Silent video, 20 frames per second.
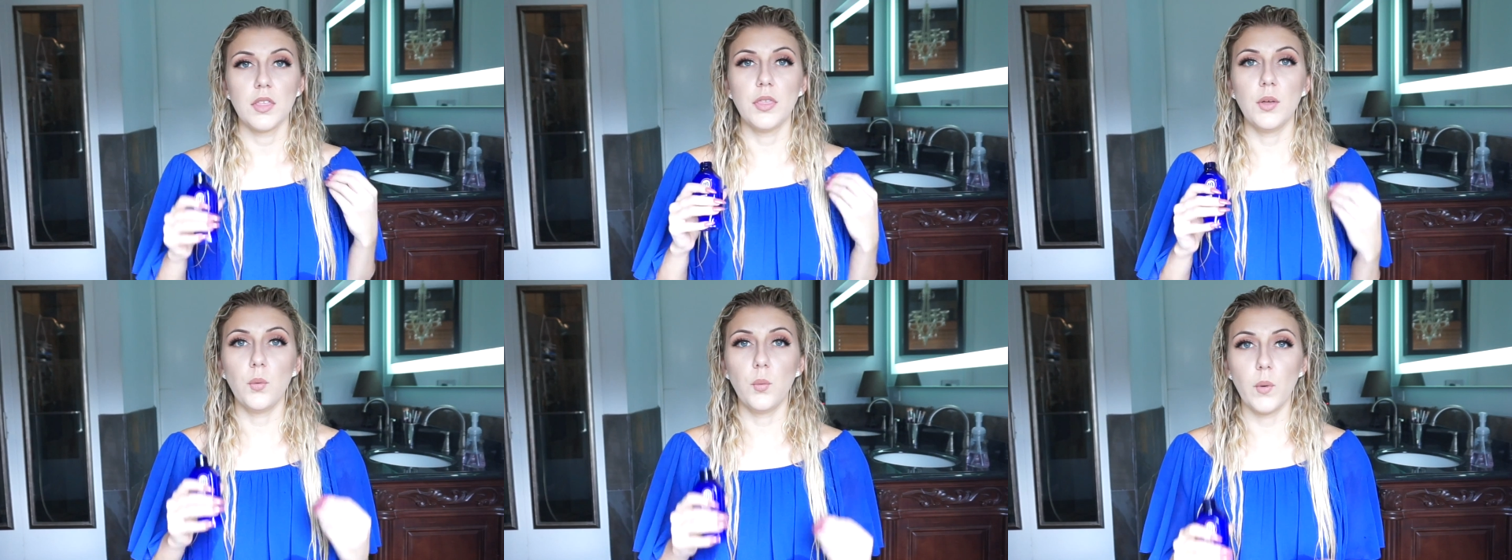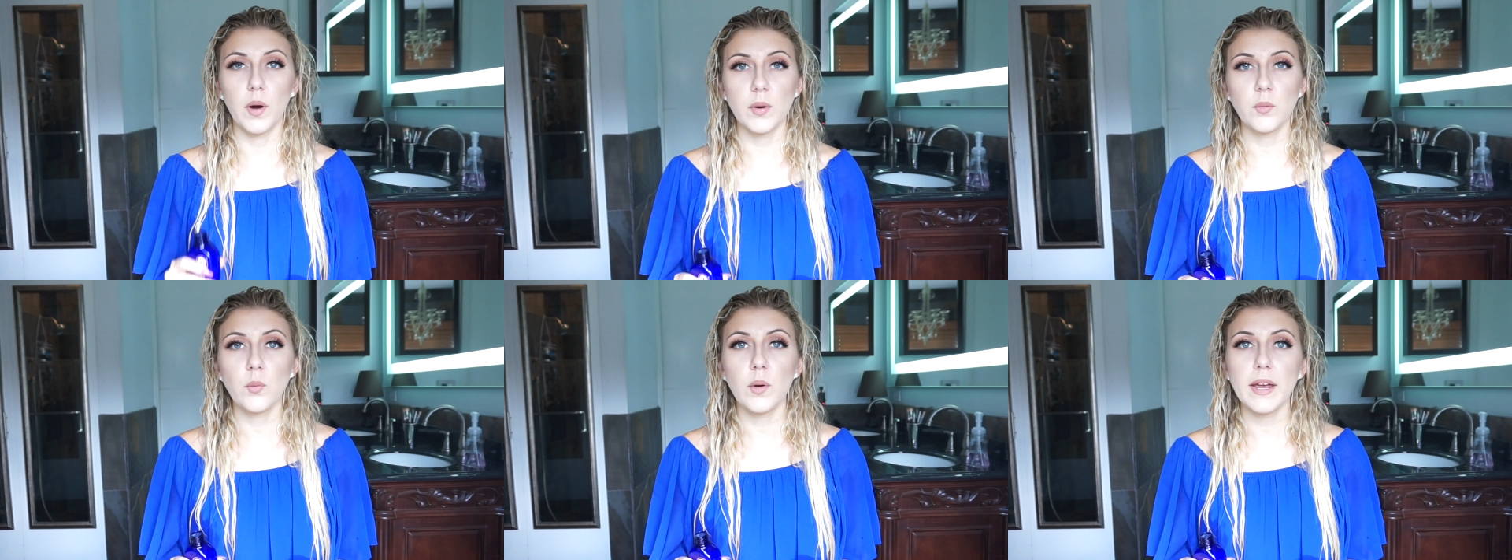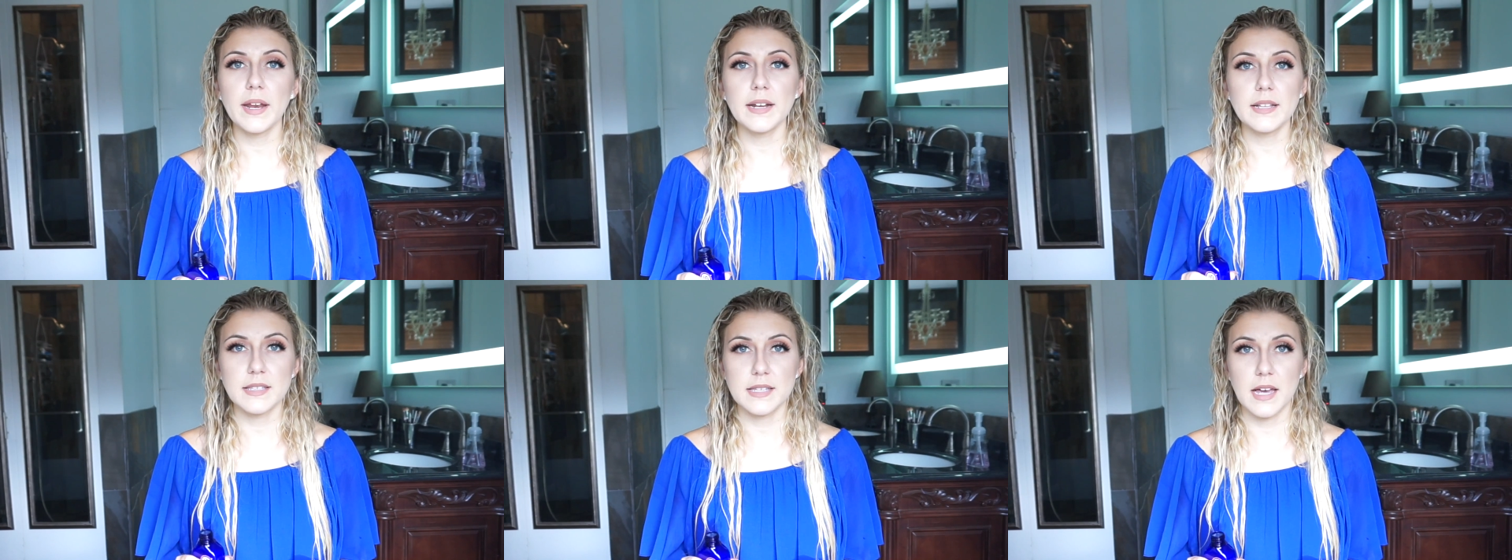The one
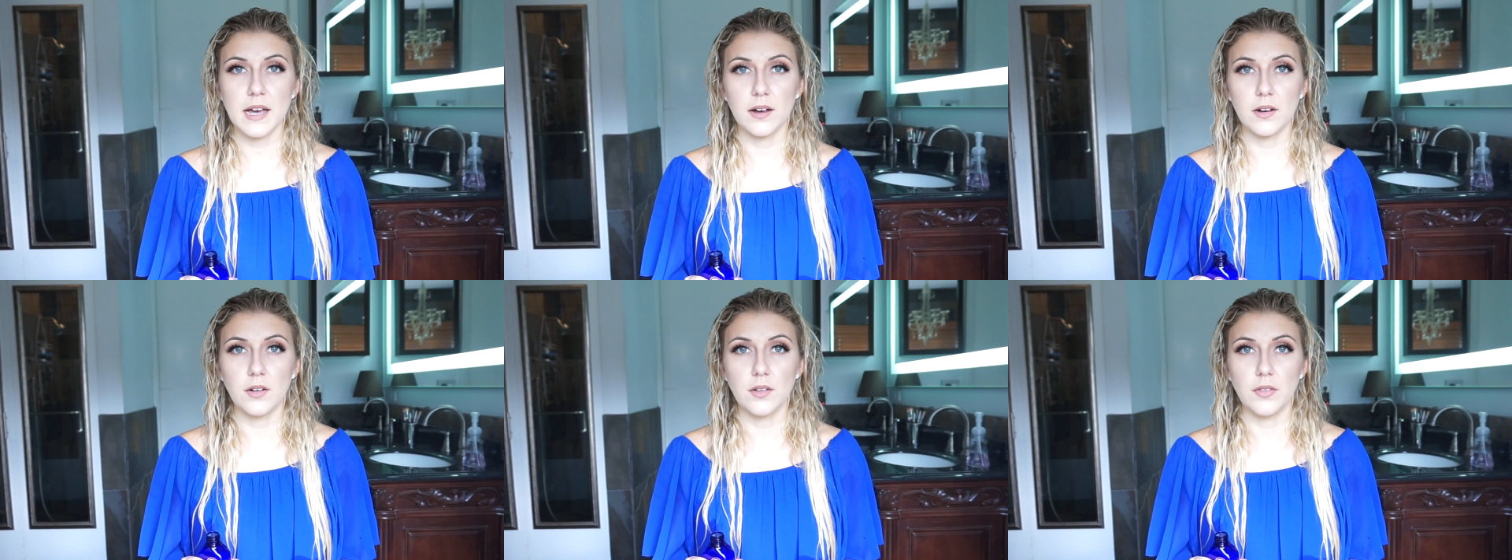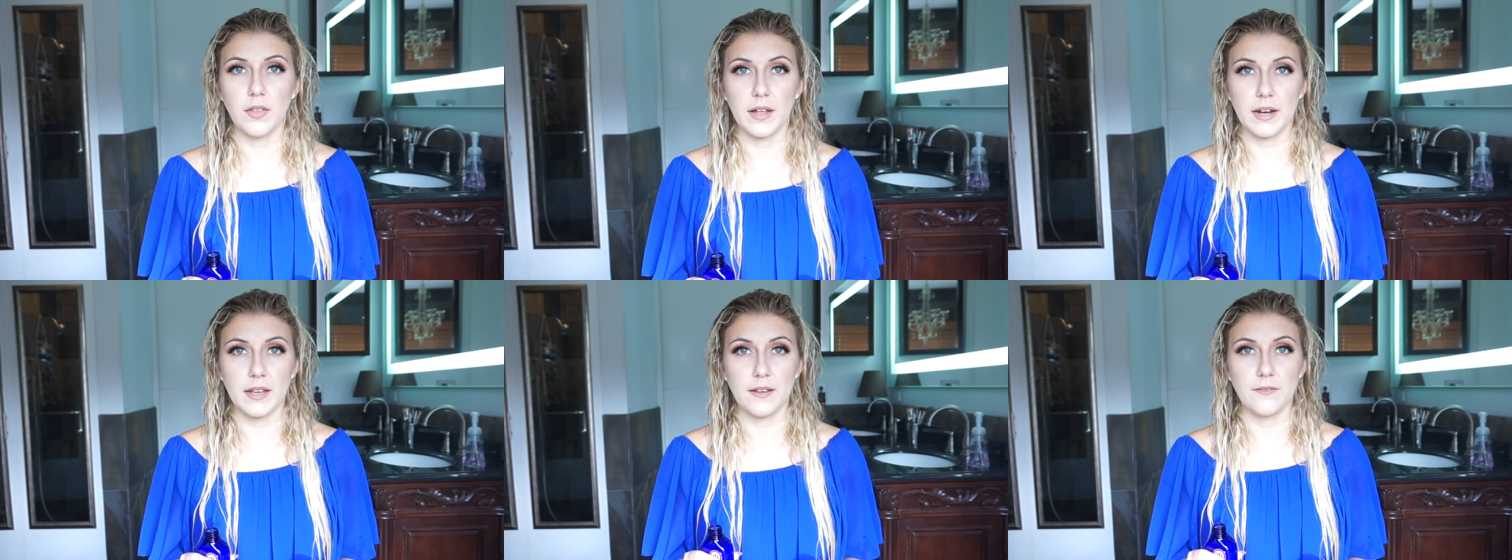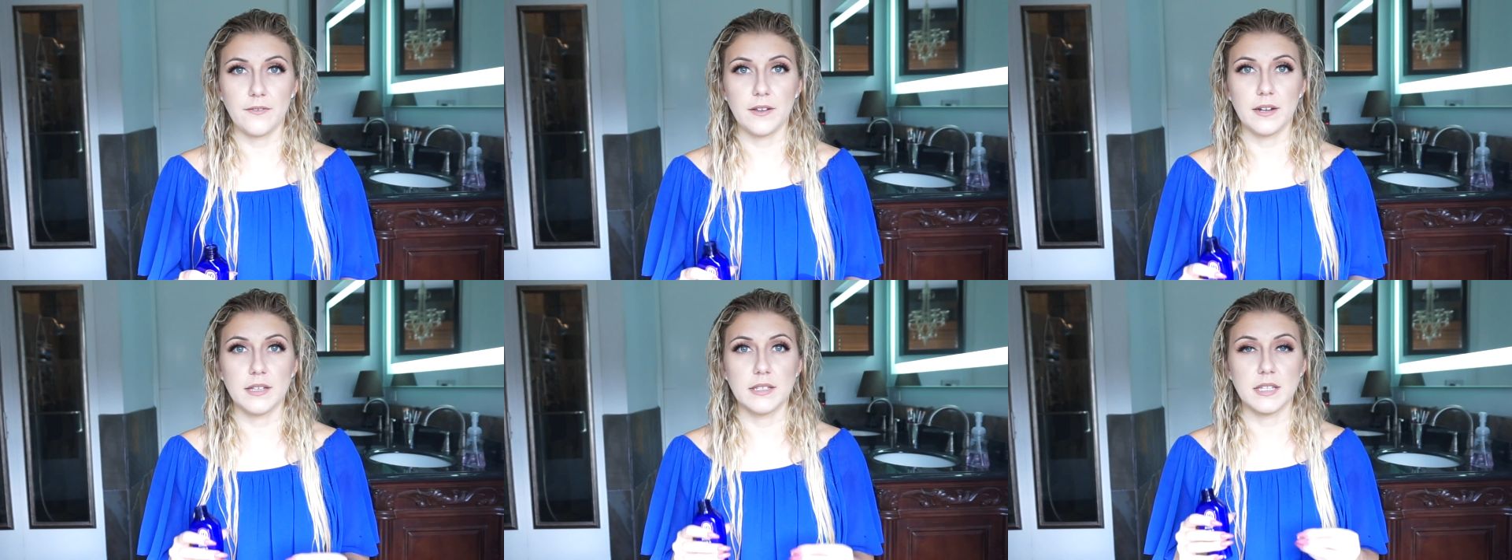way to tell that if
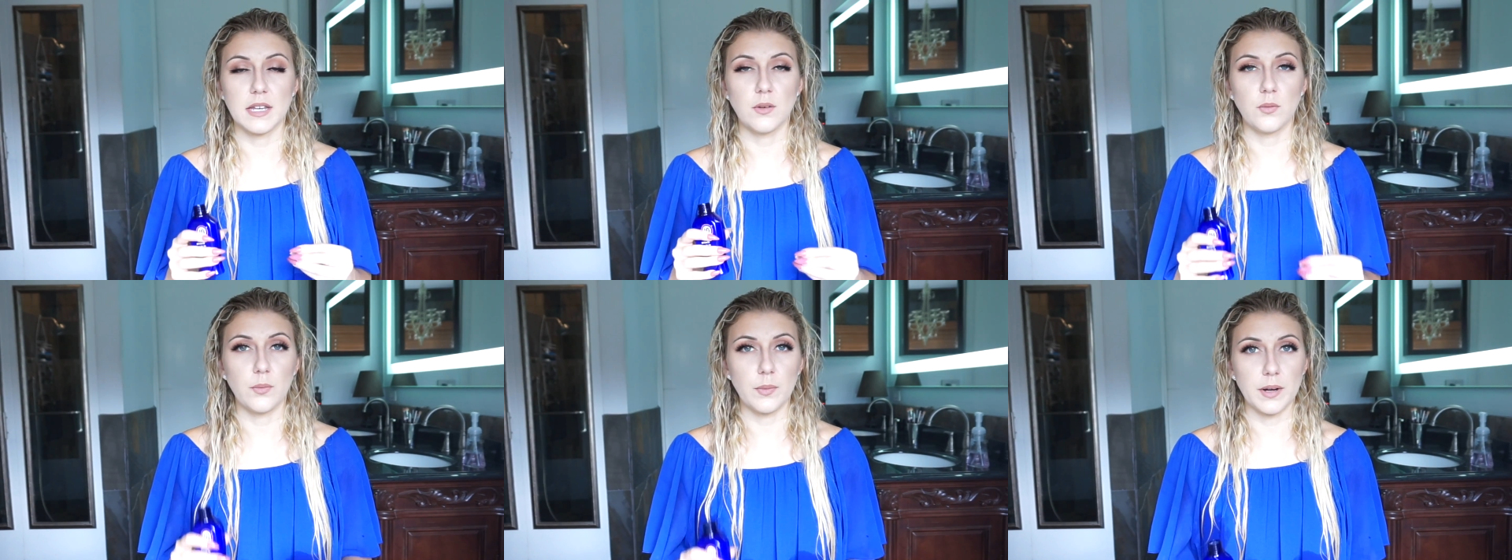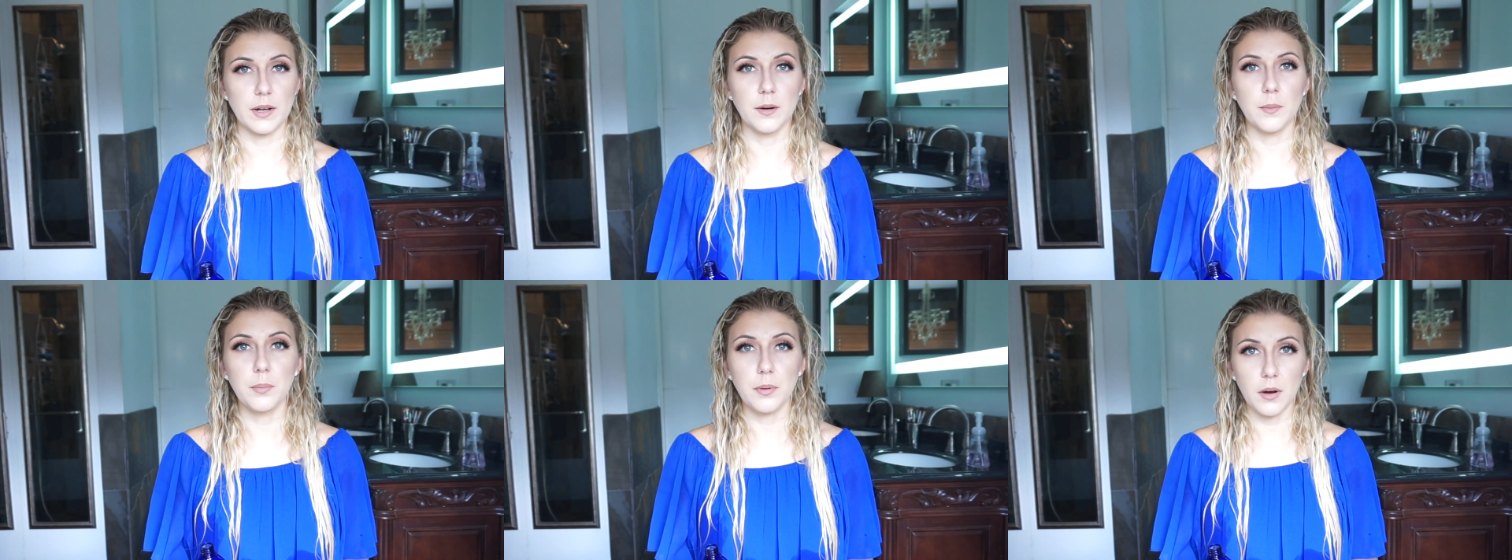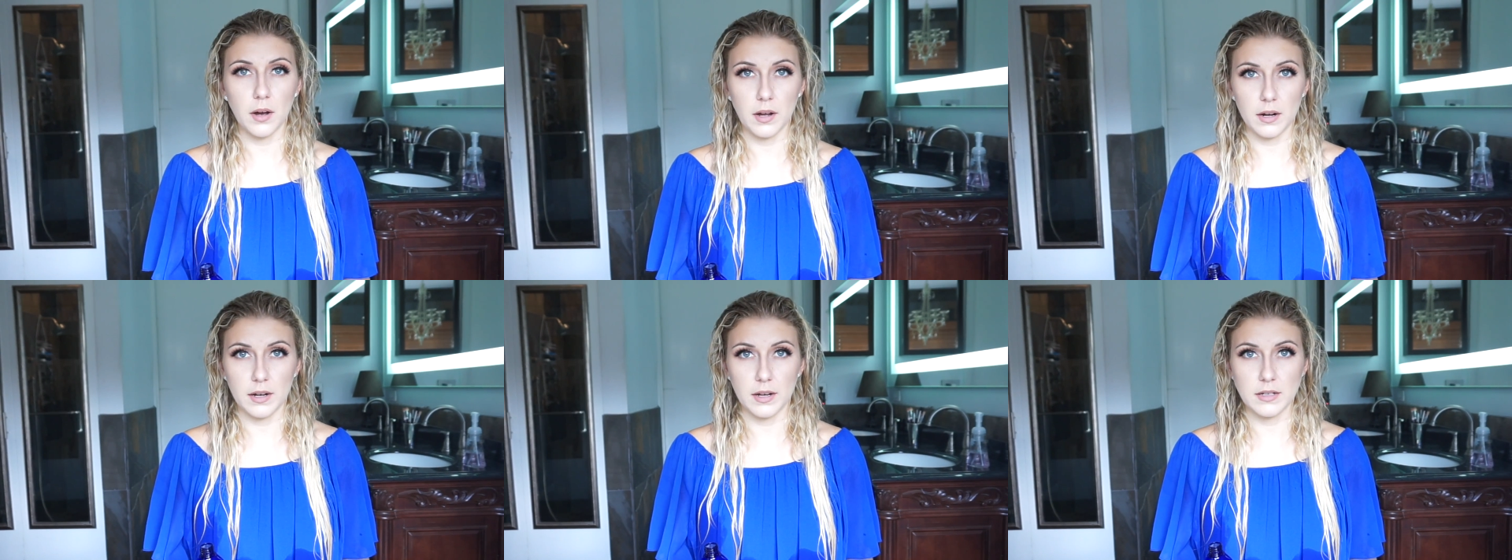it is a real
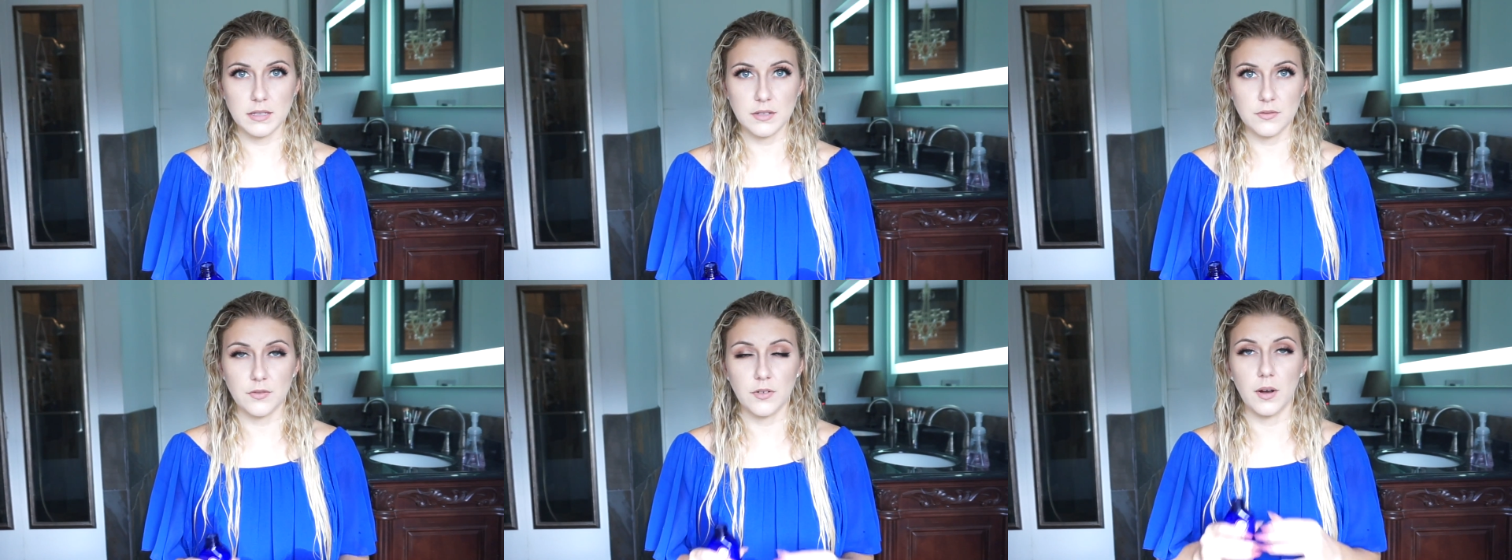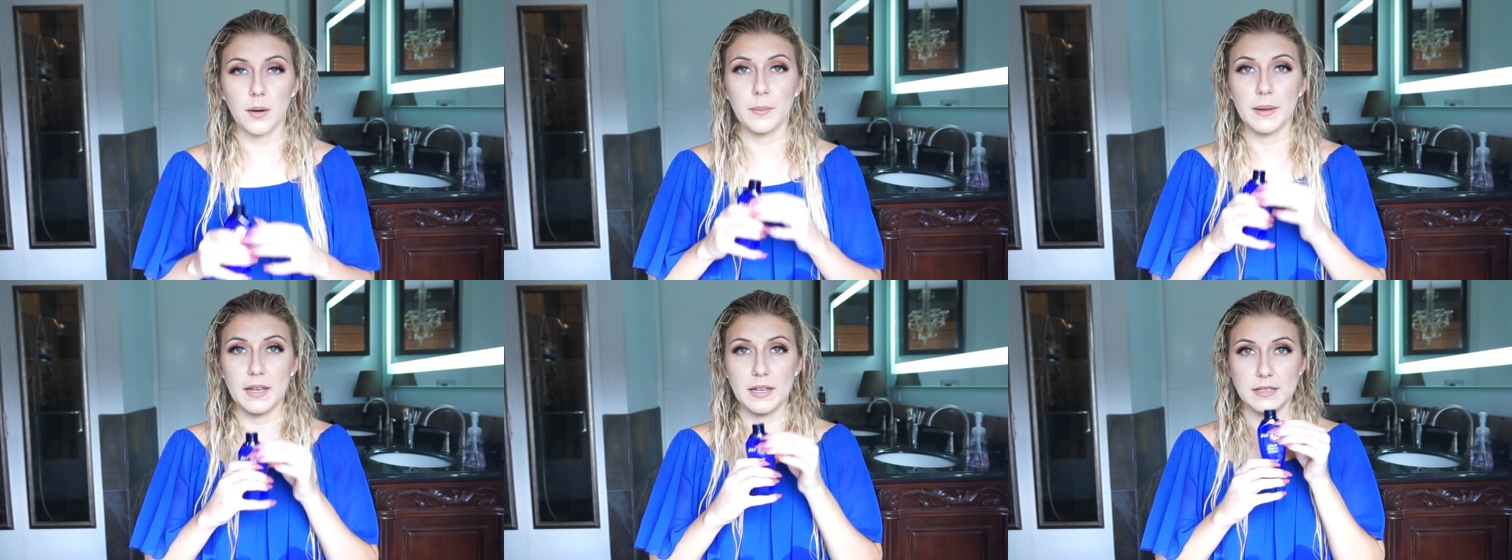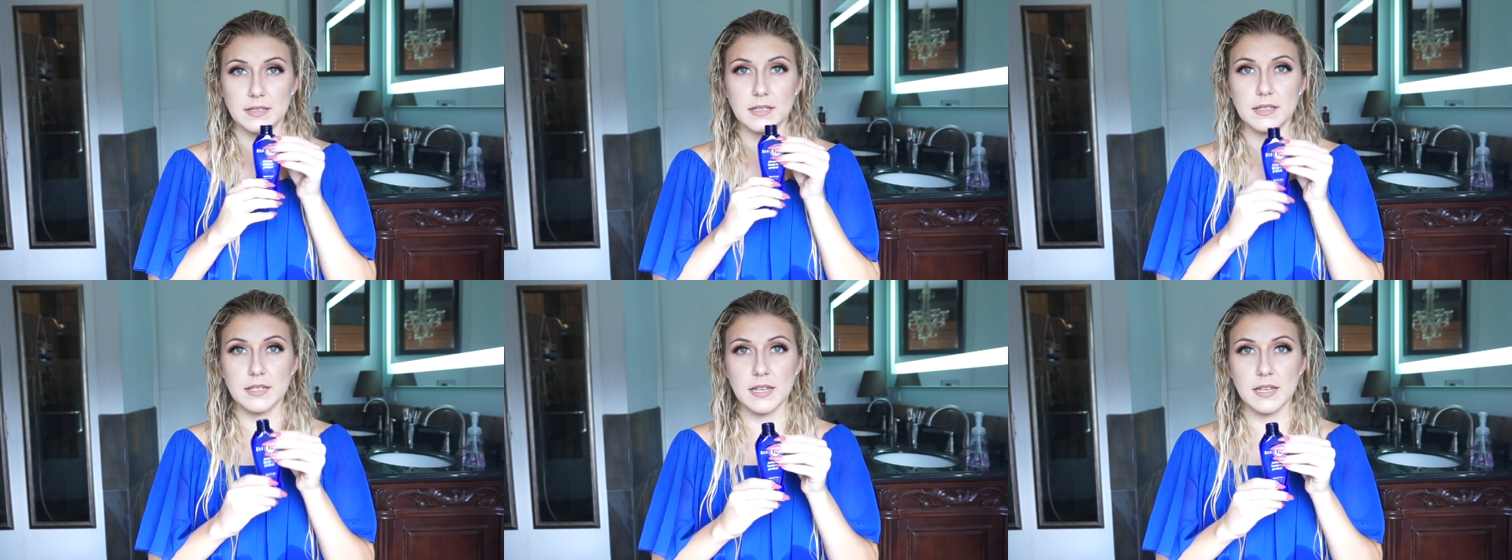product from It's